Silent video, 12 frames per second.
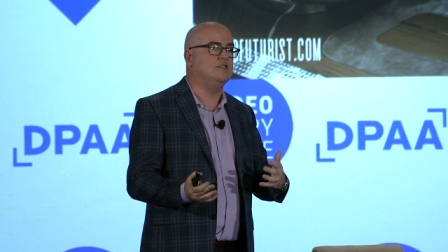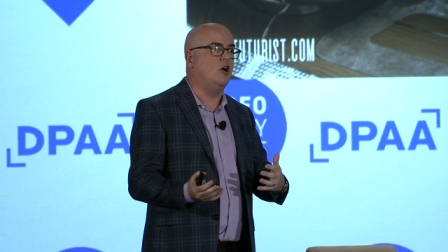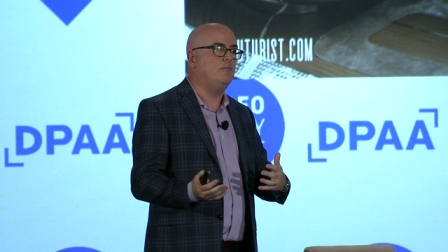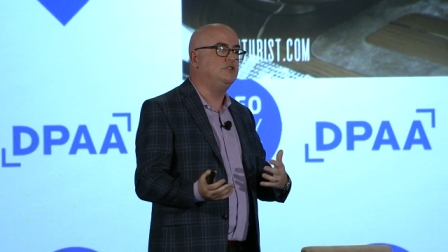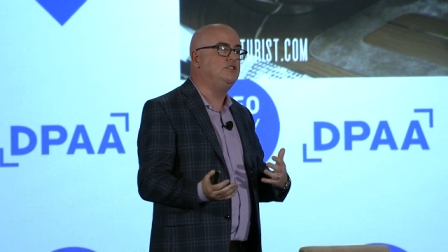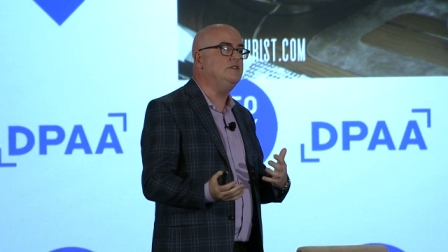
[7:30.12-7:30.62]
an
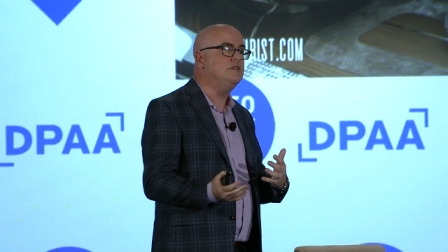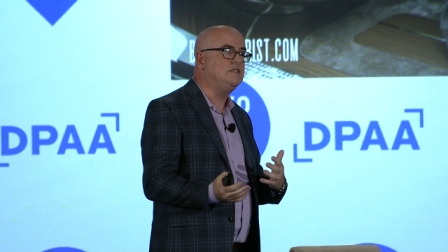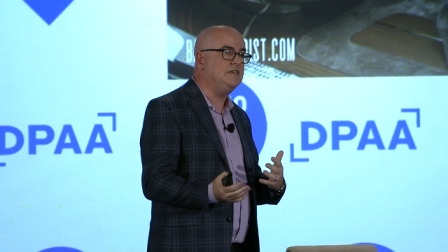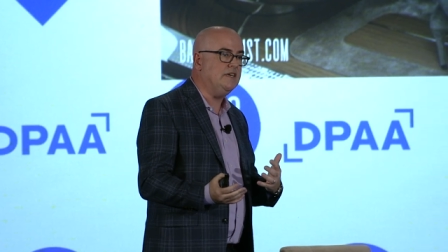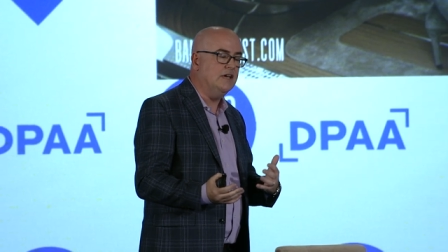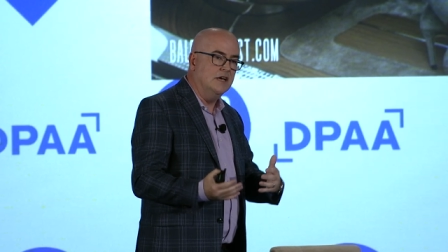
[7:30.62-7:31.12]

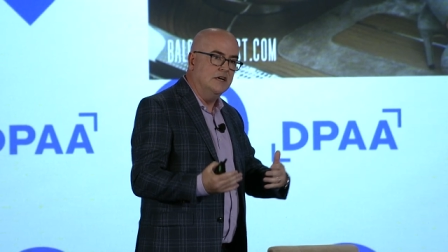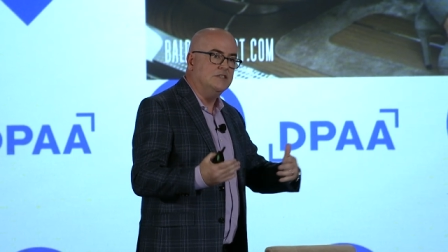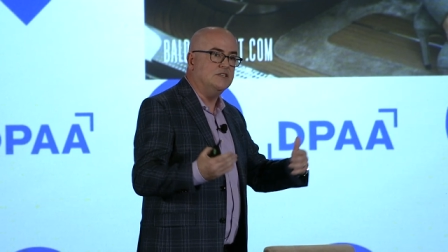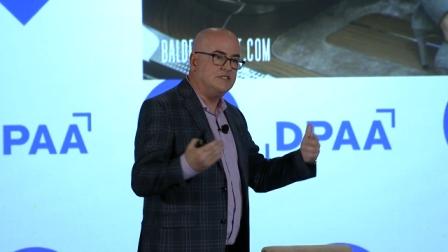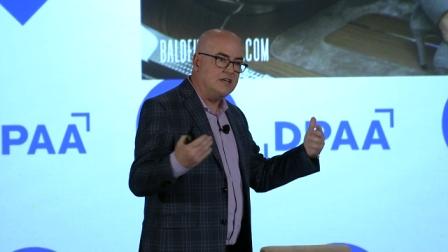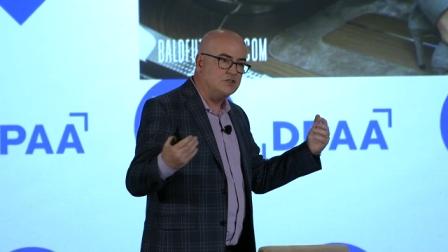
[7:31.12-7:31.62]
opportunity
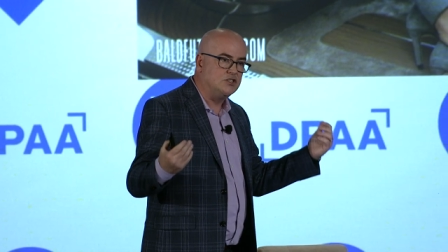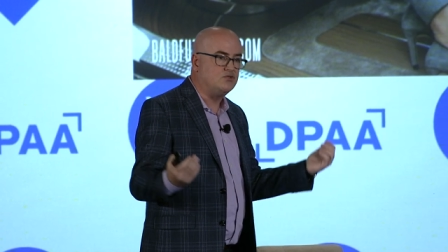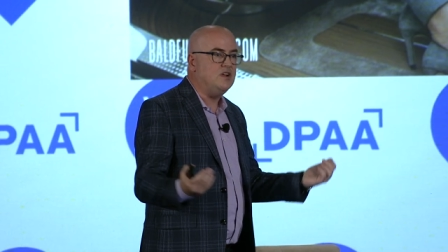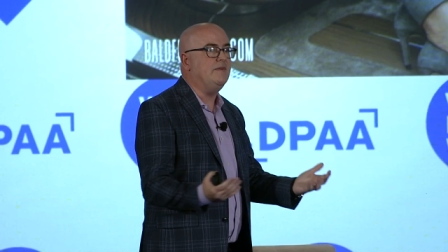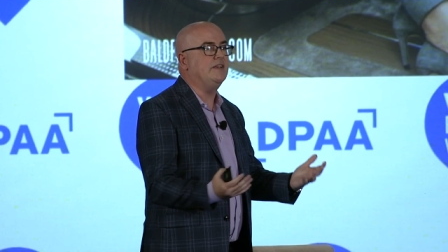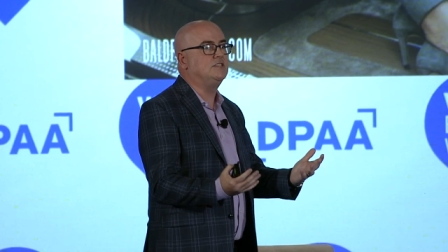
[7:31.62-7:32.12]
to sell
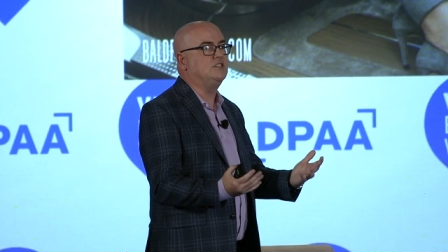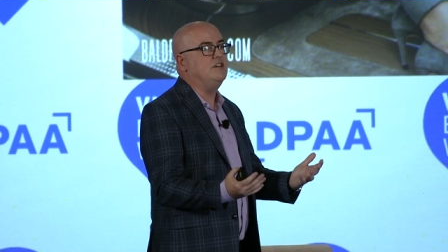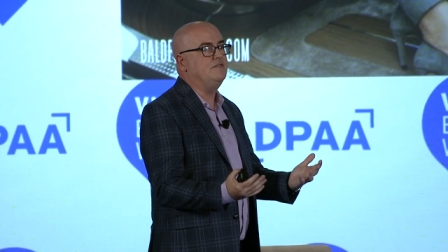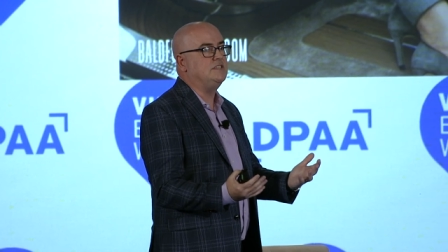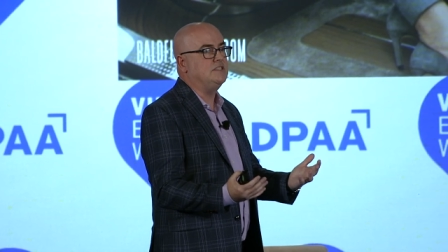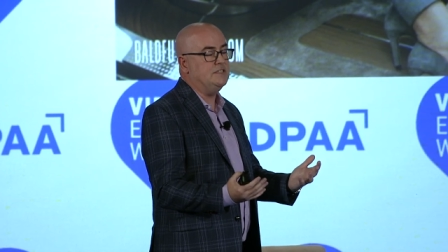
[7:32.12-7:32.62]
streaming
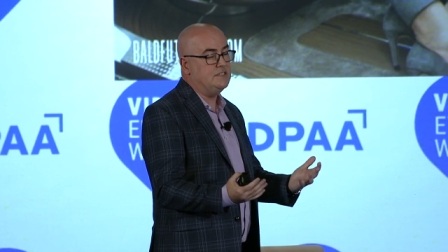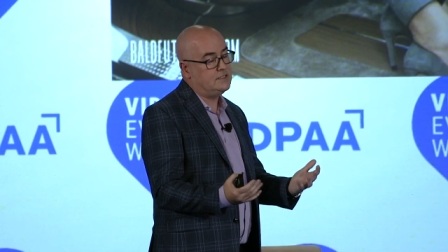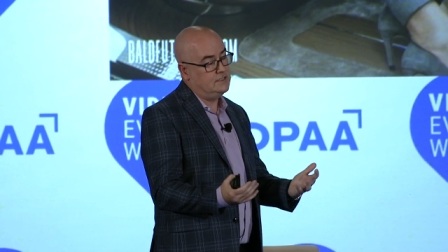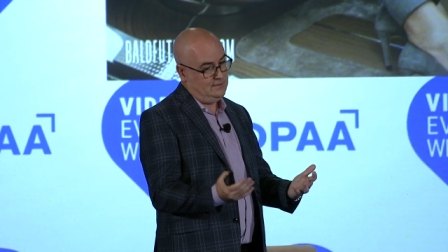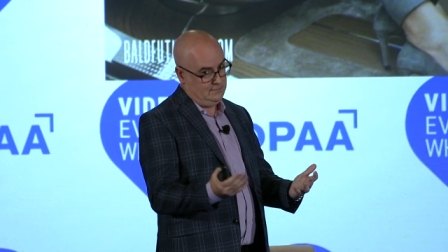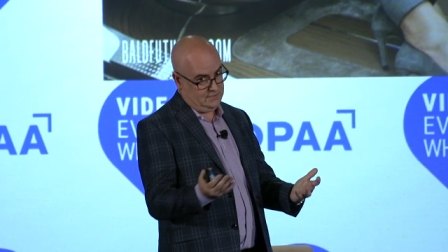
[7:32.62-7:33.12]
services
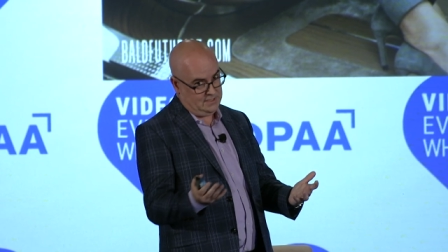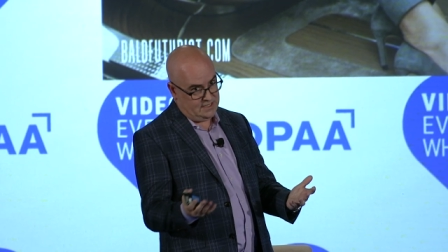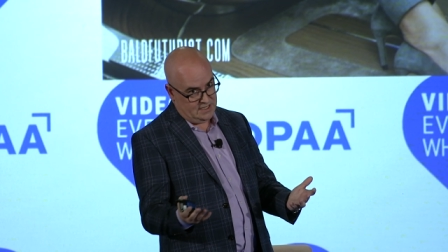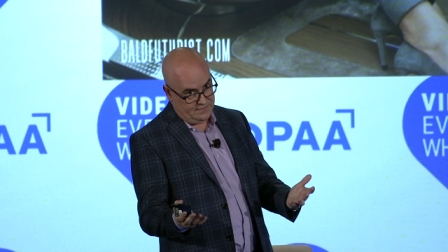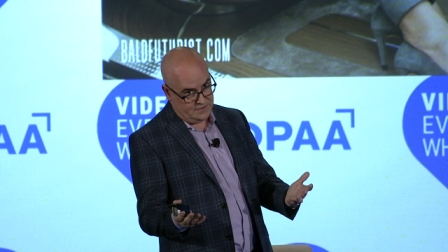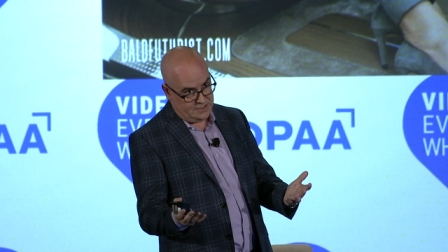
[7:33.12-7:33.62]
and
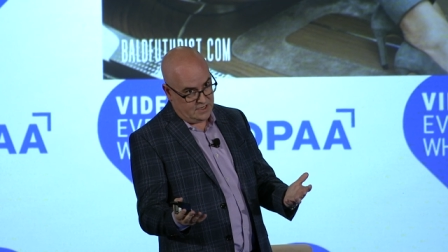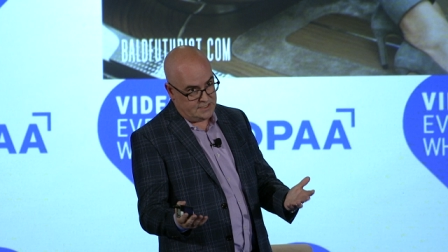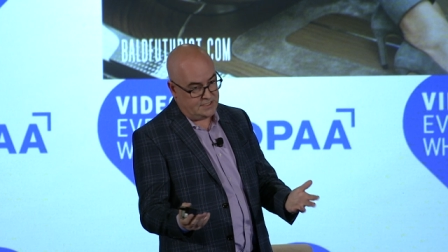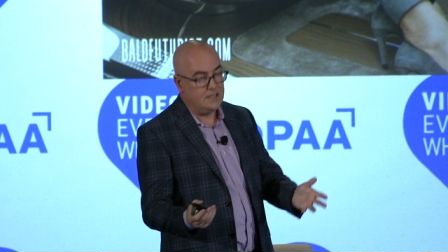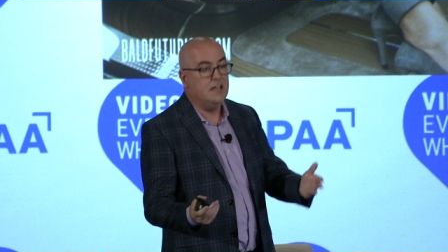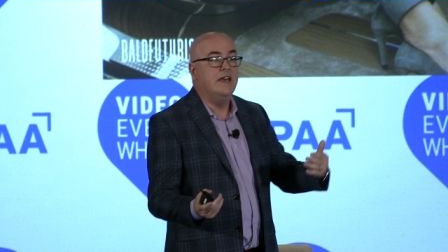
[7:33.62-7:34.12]

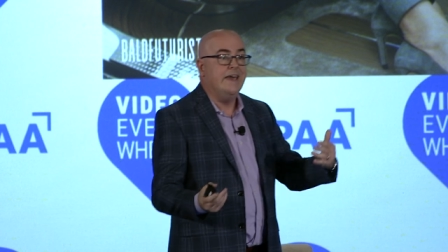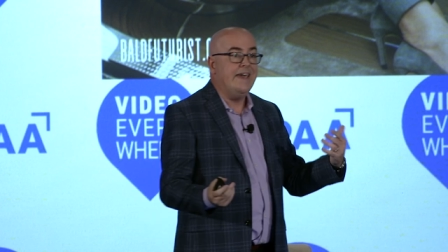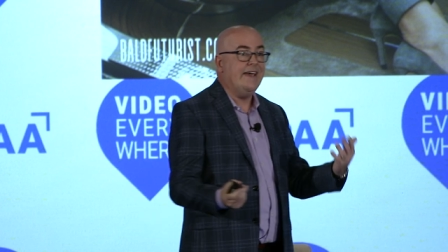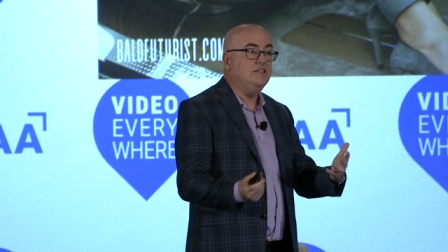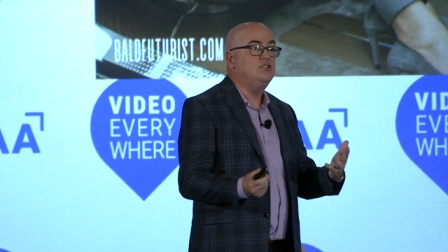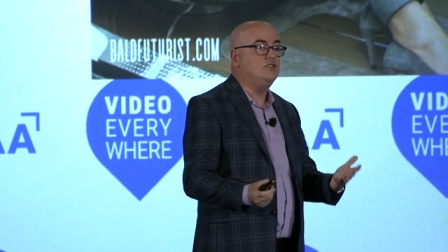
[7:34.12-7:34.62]
advertising
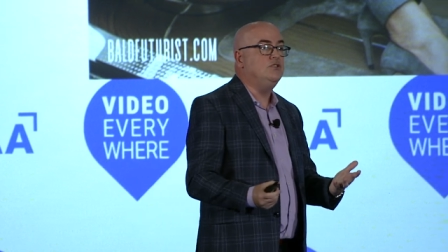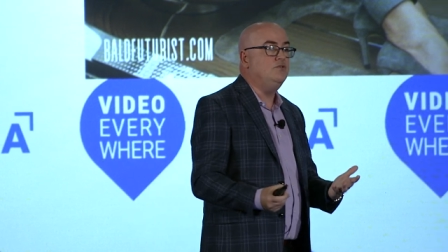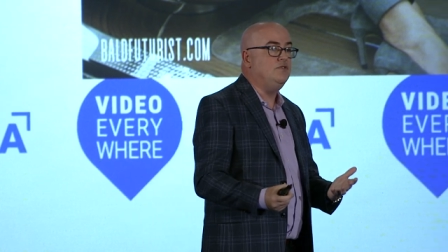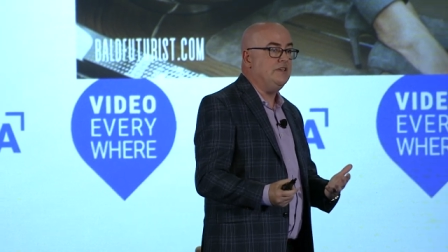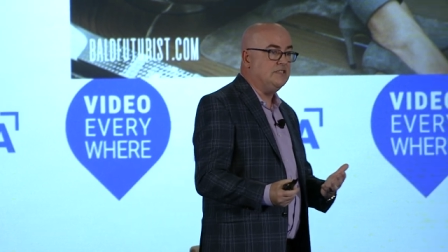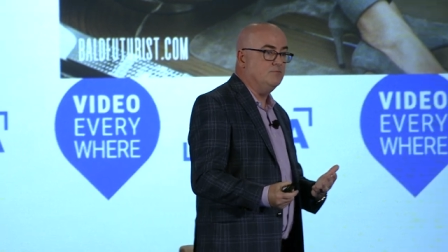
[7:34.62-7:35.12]
into
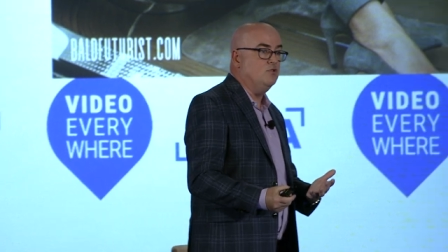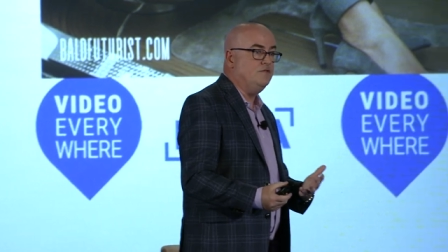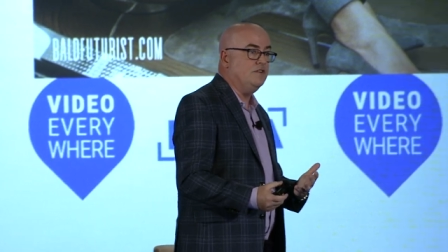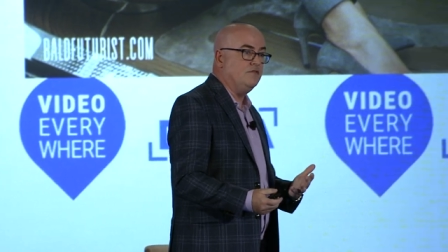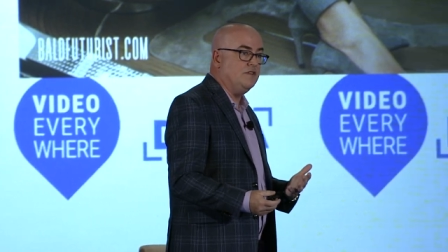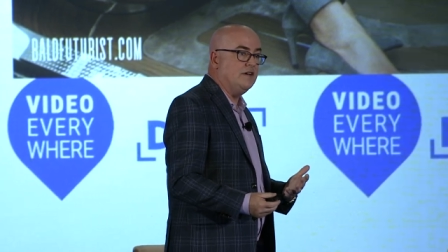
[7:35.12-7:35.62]
these
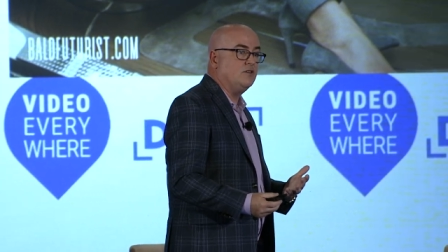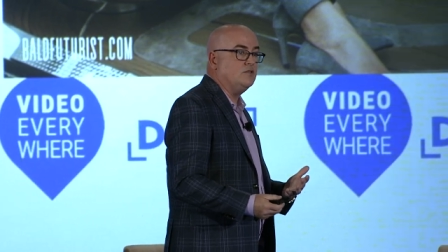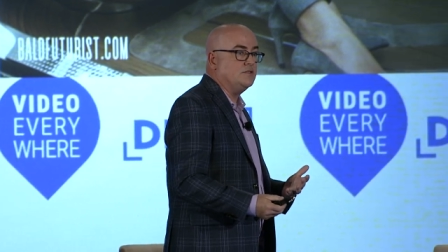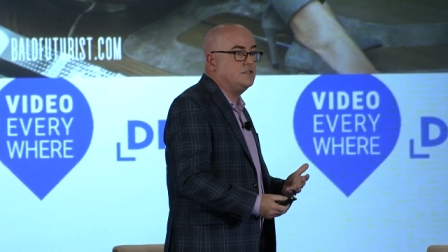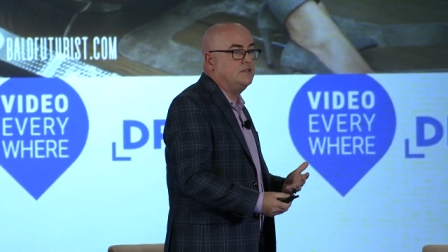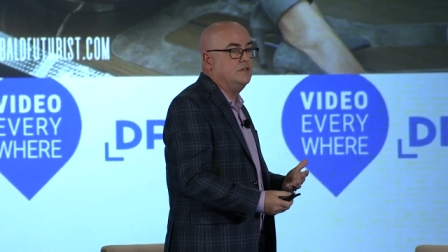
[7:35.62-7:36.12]
moving
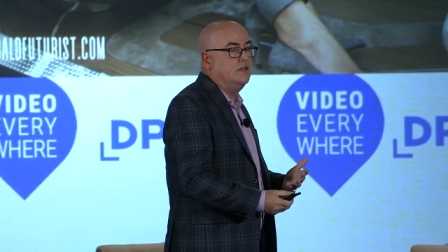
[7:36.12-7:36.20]
vehicles